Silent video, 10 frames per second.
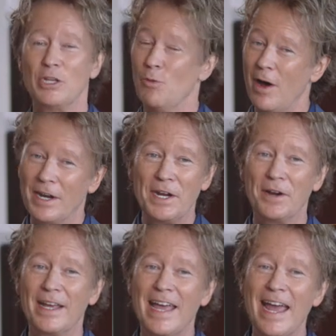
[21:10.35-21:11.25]
You want to hear
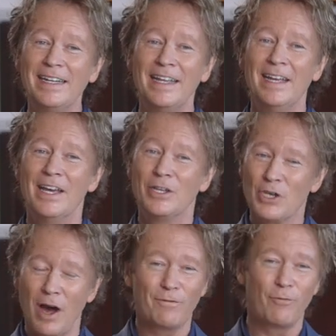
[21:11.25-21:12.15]
it again? John